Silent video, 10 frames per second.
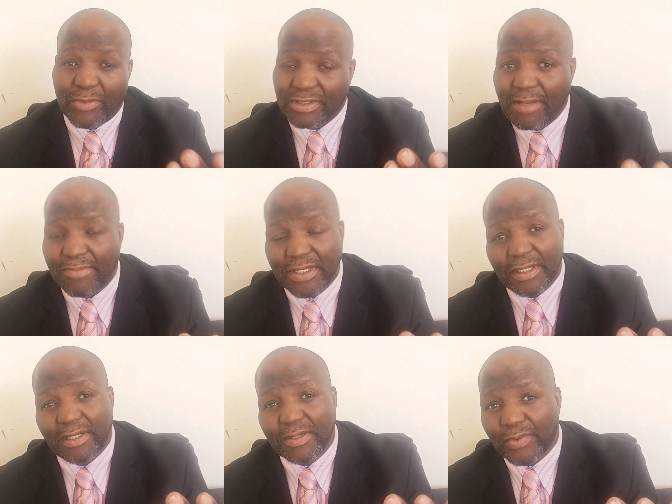
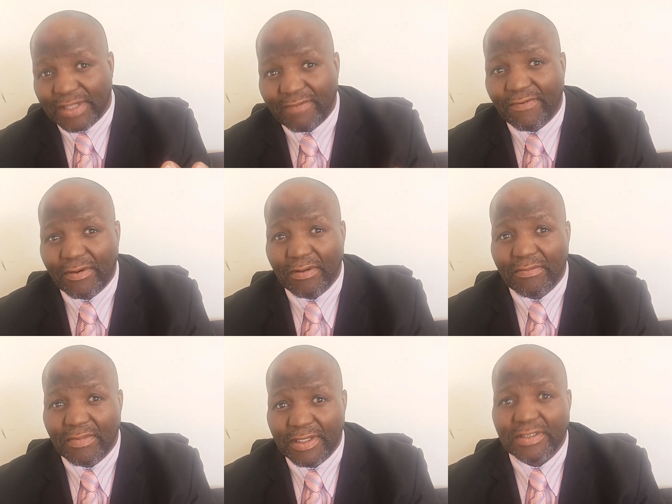Mozambique? Will they follow?
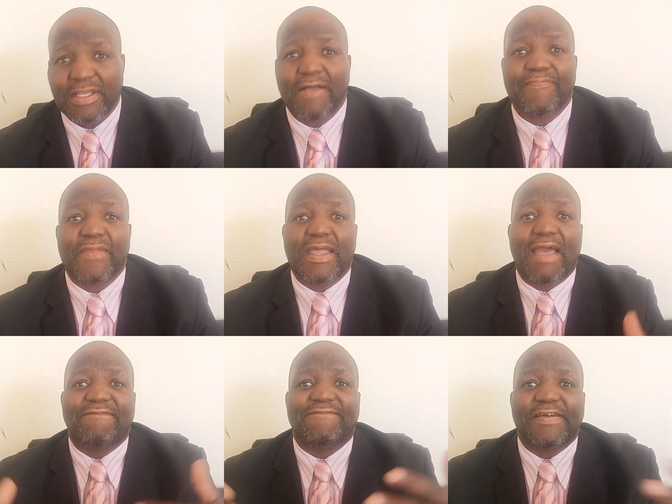You see,
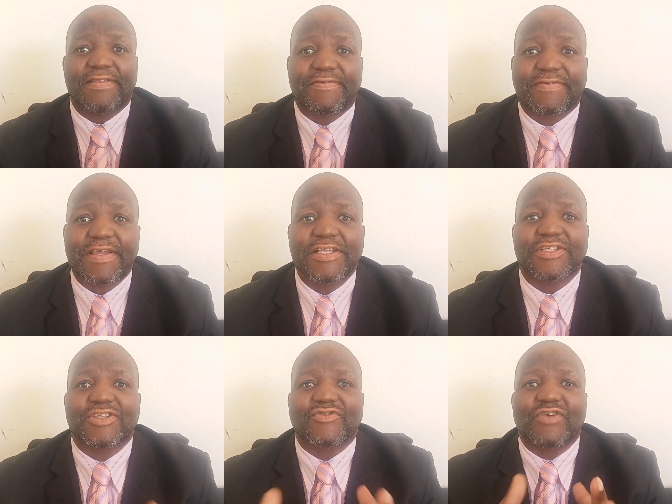a
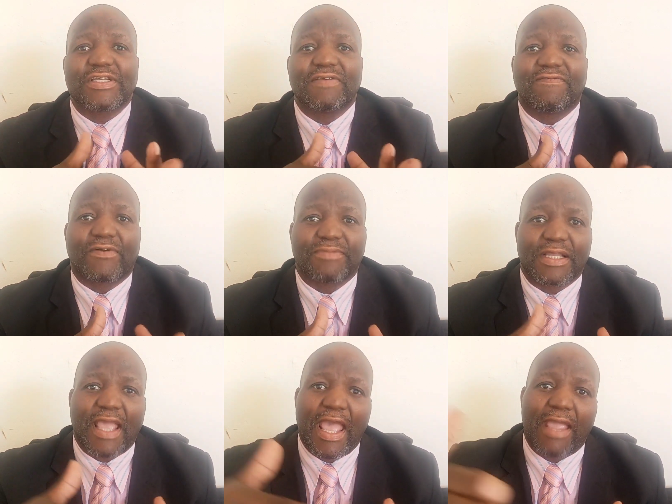federation stretching from the
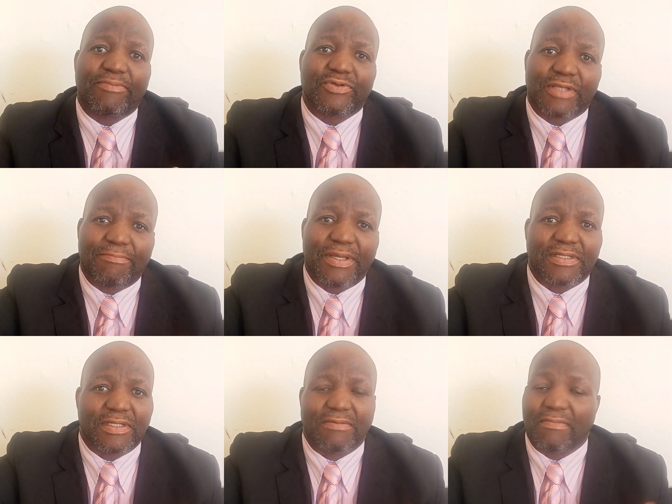Cape to
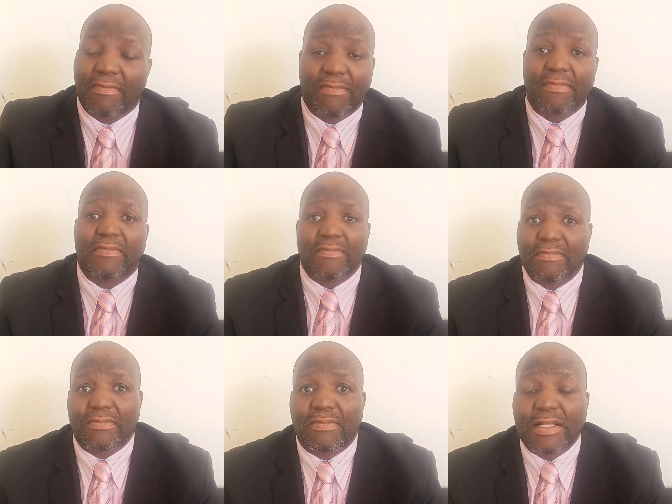Zambezi.
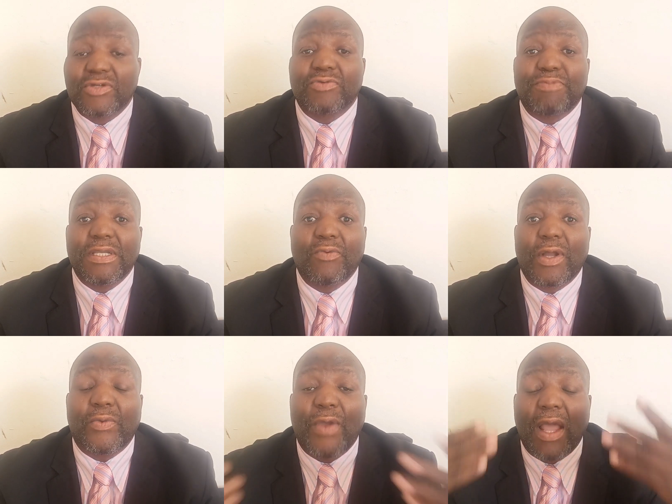That should be
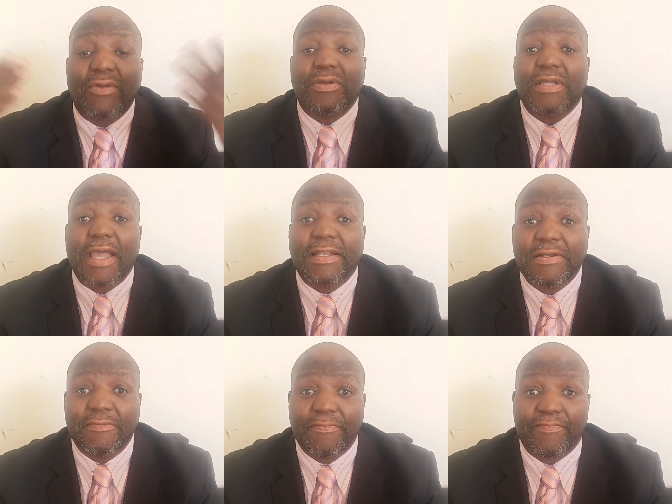what we are looking at.
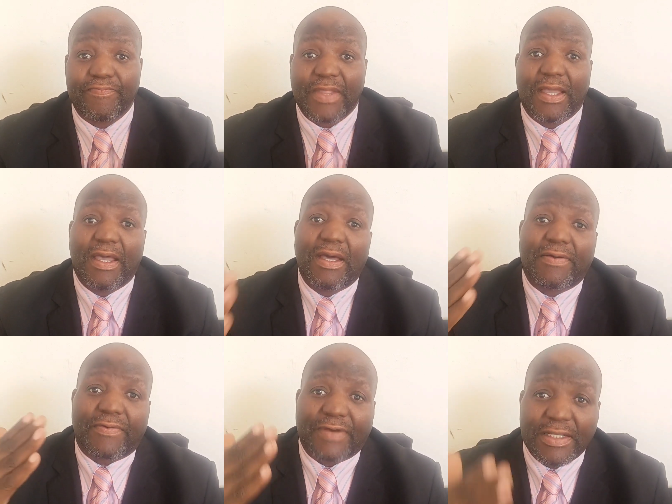
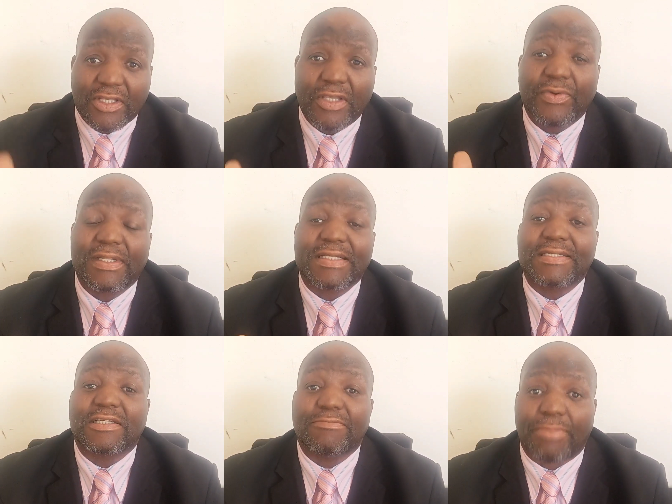Rescuing the
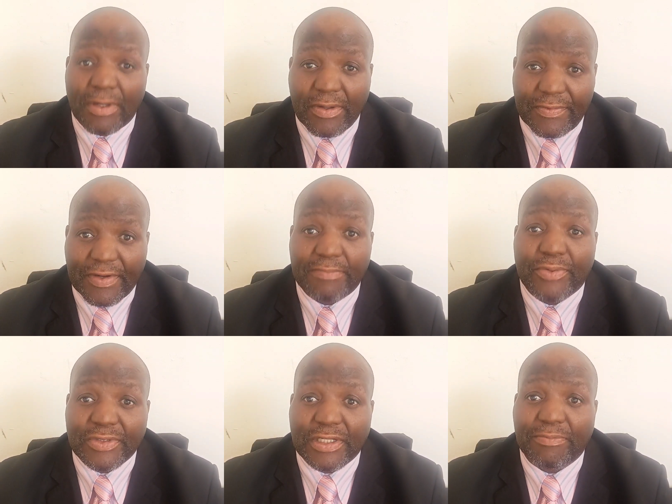6 billion rand
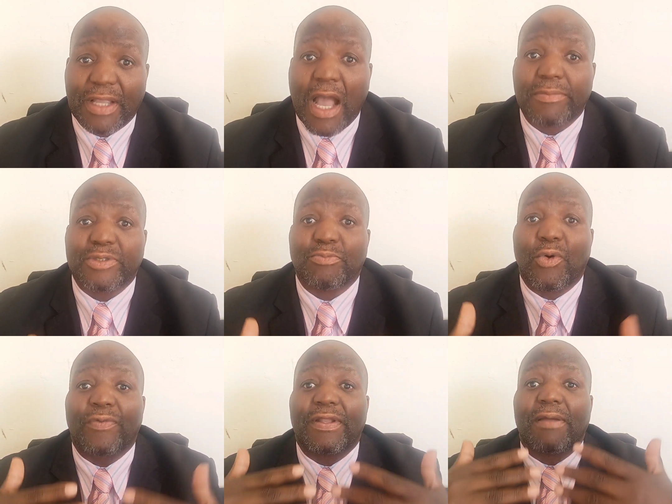project becomes
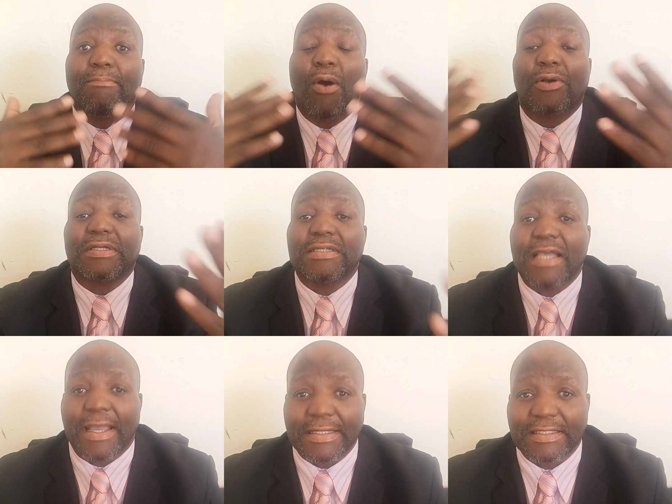more than a policy
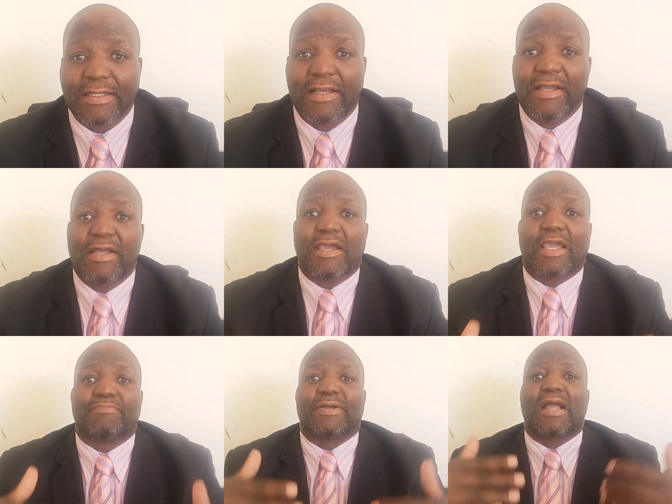act.
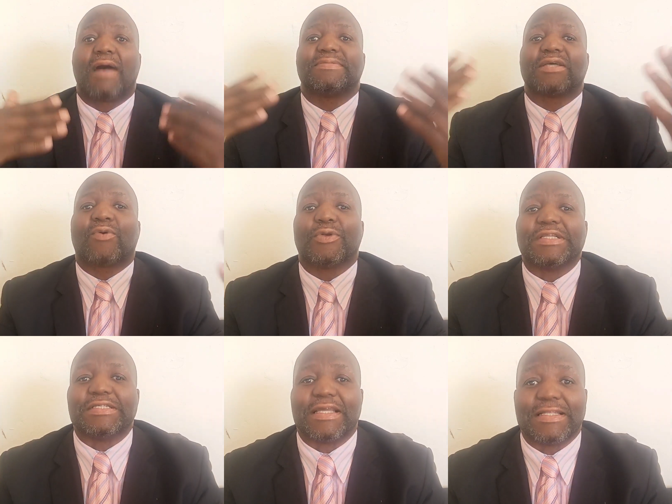It becomes a
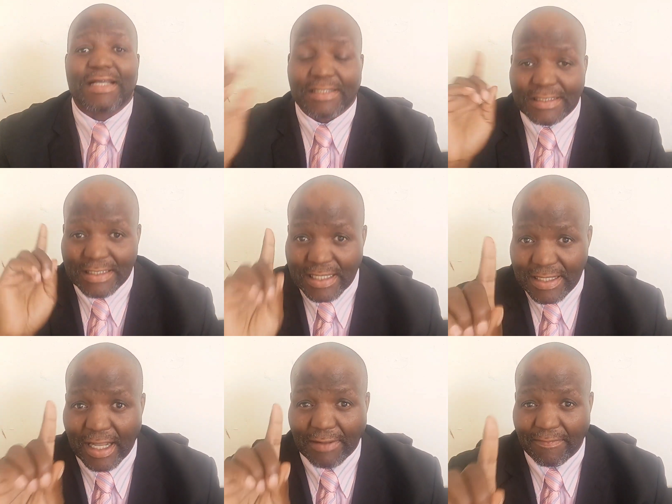continental
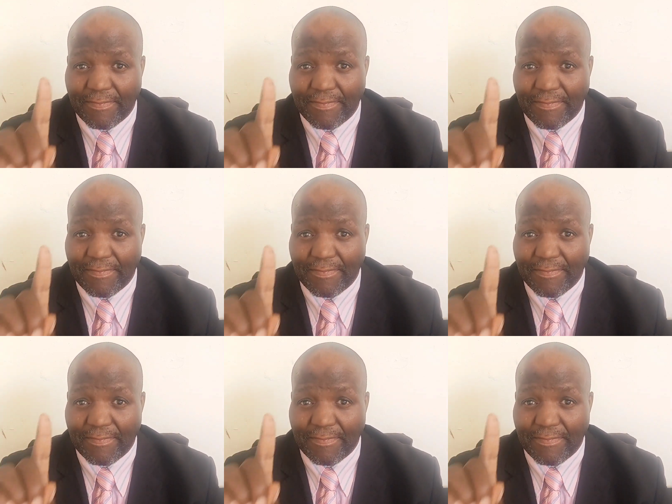signal